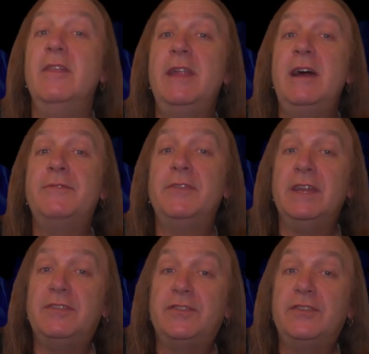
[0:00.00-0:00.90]
Then after
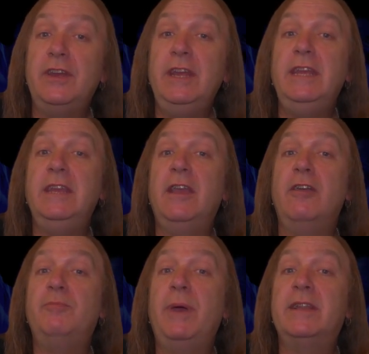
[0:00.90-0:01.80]
that C, he
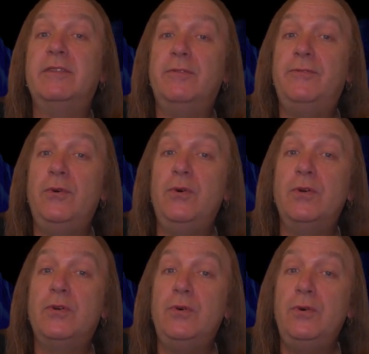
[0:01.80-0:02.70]
goes back to the
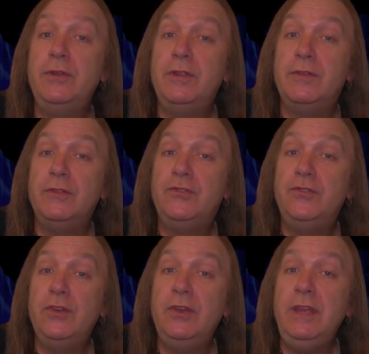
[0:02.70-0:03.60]
4 chord, the
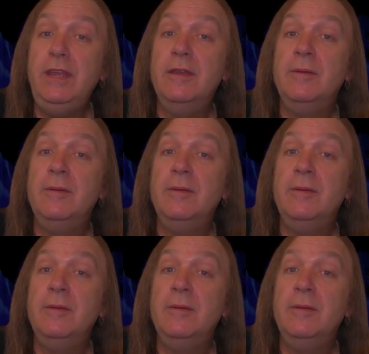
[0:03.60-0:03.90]
G,